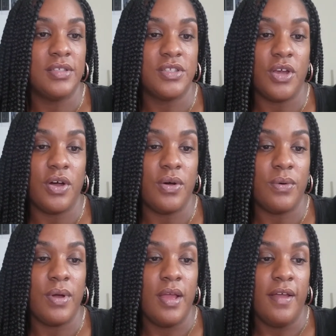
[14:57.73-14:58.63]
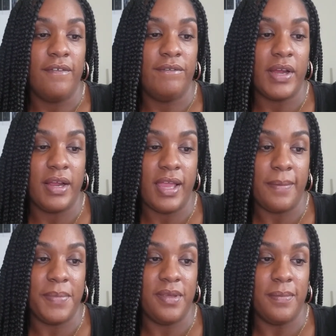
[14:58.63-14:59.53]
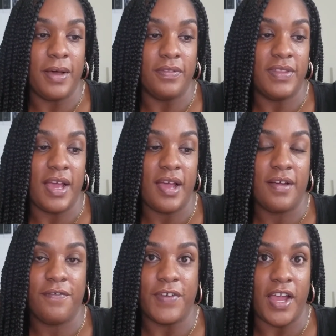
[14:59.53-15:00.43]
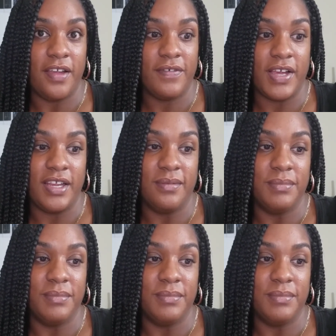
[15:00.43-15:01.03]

so very happy about that five item